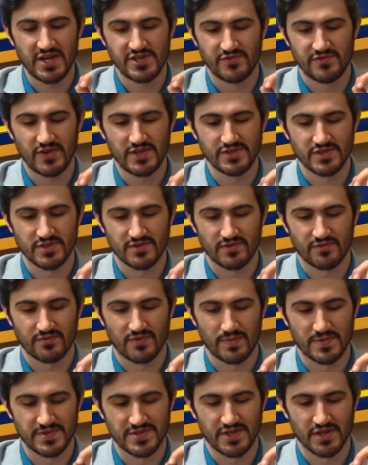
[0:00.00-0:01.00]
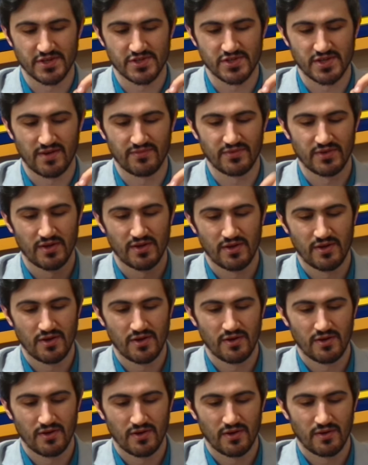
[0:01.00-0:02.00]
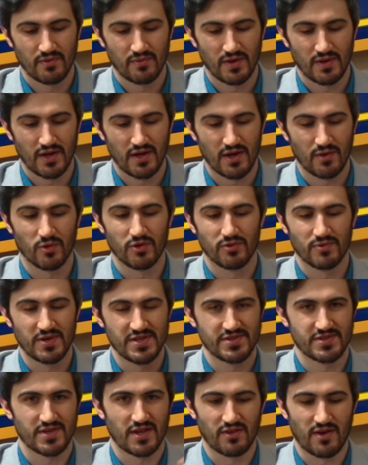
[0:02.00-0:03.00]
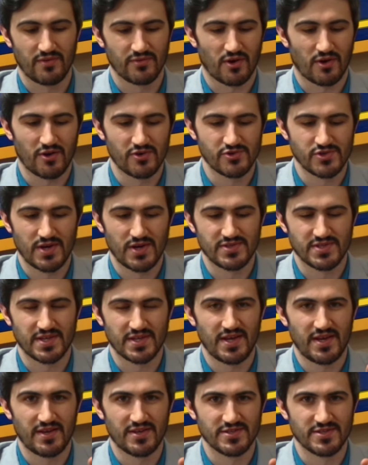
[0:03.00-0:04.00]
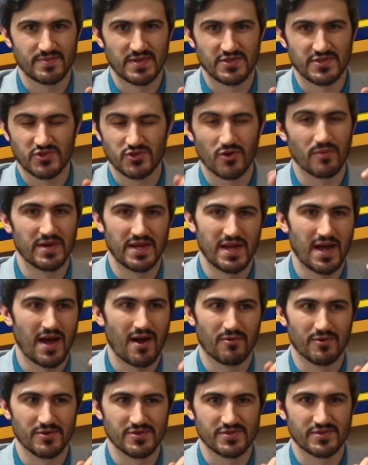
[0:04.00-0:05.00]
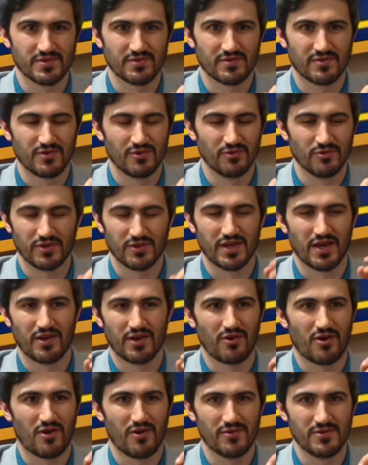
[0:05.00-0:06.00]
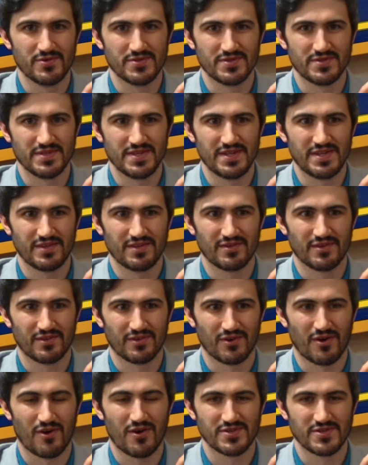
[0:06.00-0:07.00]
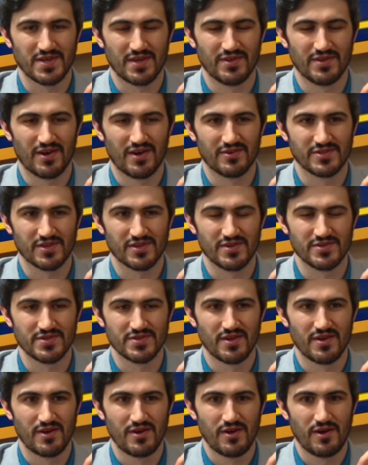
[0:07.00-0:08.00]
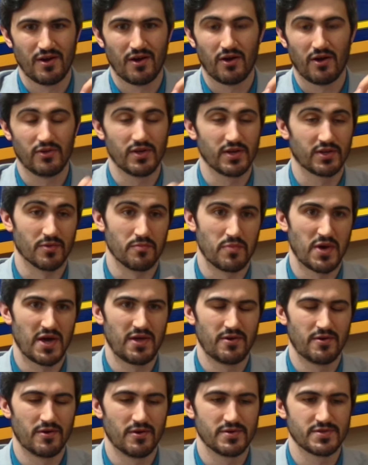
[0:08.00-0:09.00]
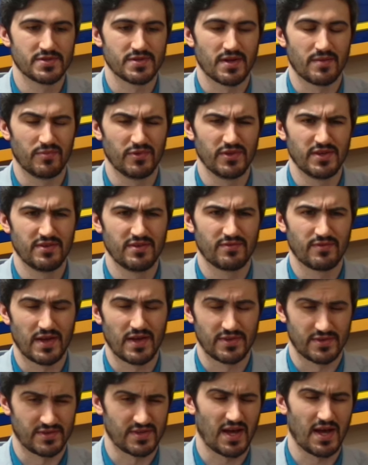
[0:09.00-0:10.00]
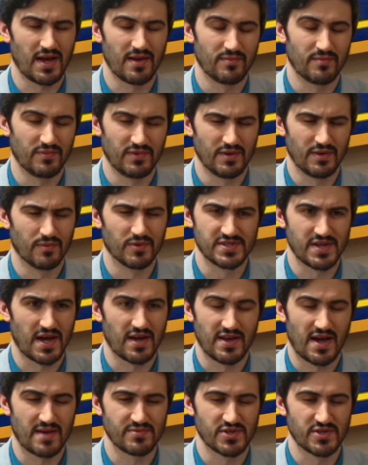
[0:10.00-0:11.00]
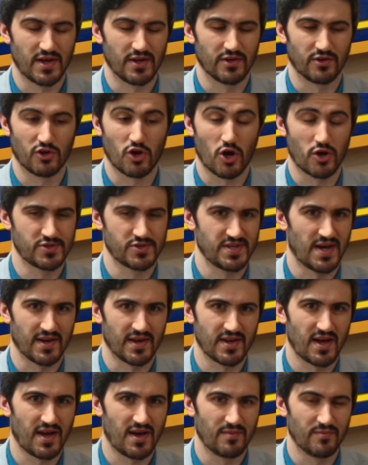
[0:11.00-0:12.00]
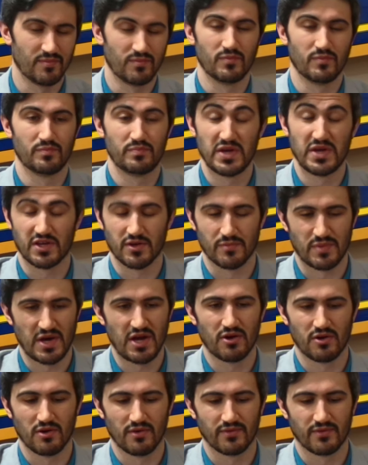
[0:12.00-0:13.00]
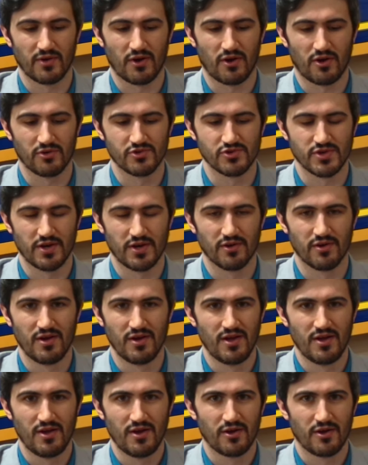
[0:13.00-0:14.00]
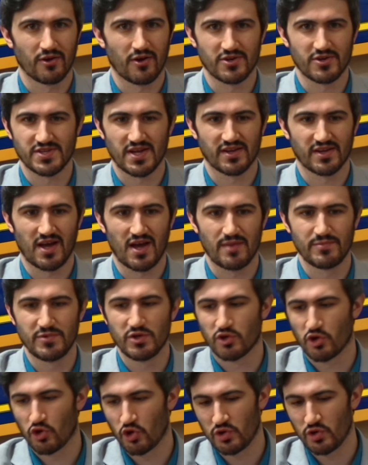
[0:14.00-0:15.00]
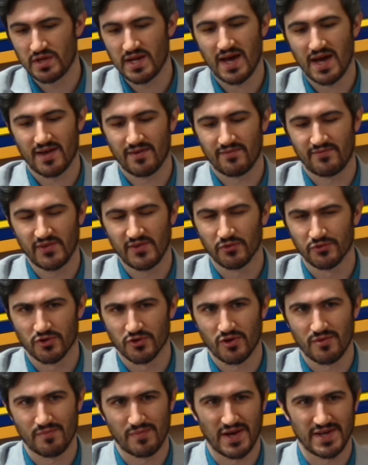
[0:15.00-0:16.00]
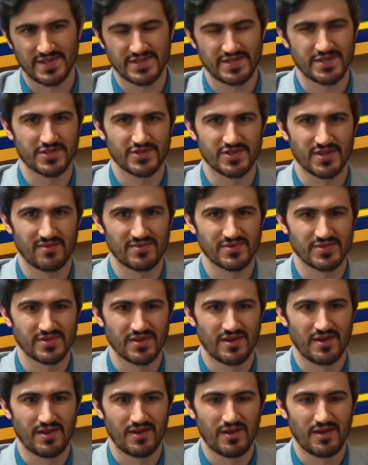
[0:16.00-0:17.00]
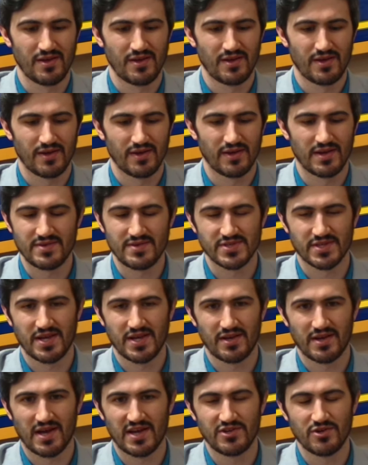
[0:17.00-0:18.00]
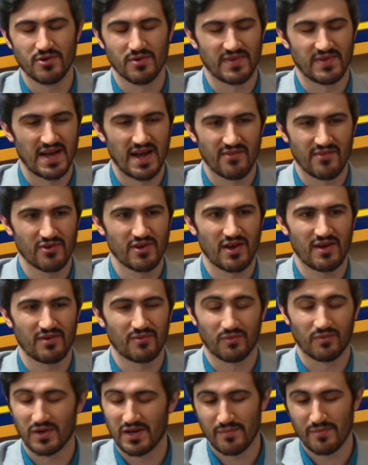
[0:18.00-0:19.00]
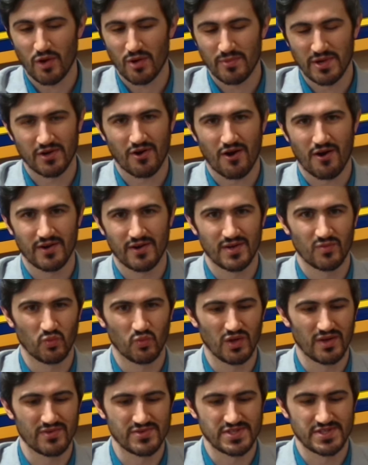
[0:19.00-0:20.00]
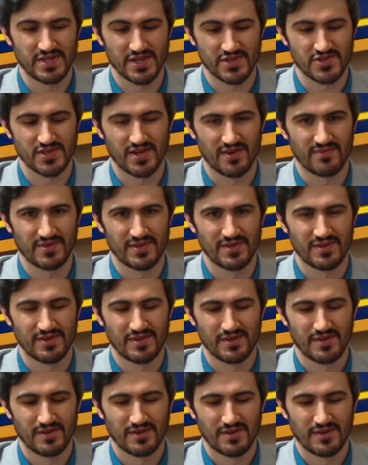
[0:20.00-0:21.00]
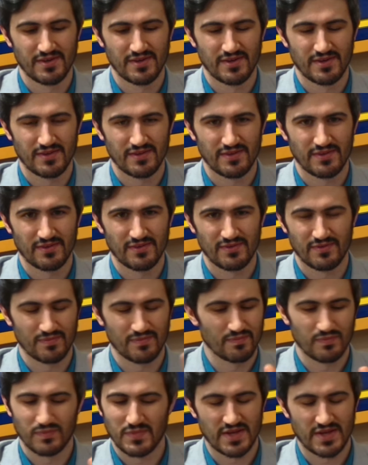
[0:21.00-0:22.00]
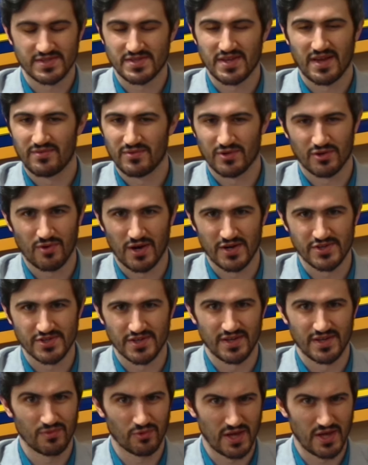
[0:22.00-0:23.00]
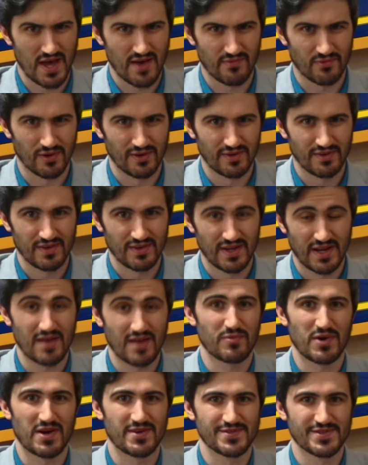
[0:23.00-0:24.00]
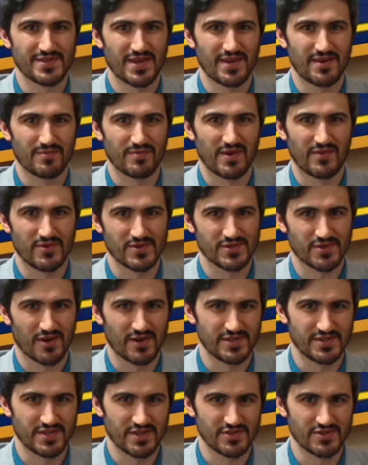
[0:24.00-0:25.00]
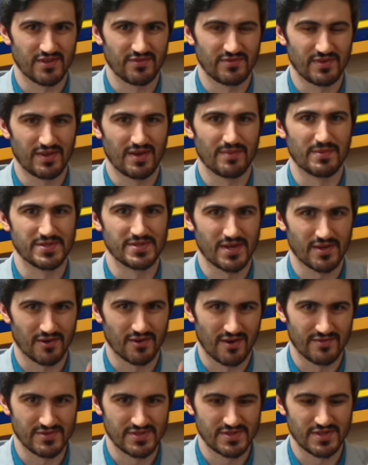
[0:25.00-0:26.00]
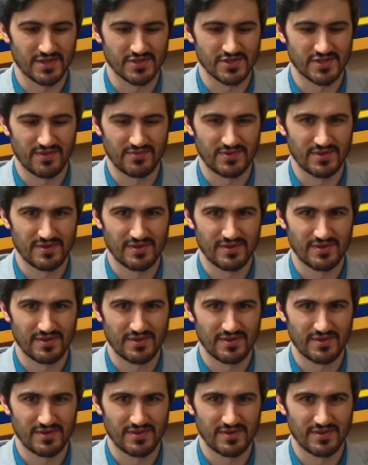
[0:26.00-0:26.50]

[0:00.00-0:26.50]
visits from the stick shift. And one of the reasons I loved Auto Trader as a kid and spent so many hours looking at all those neat cars on there is because, unlike competitors, I believe at the time it was not an option on cars.com, big competitor of Auto Trader, cars.com, you could not filter by stick shifts. And as a kid, I knew if I ever got, when I bought my car, it will have a stick shift. That's not even a question. It will have one. And I'm proud to say my first car had a stick shift and my second car was a stick shift.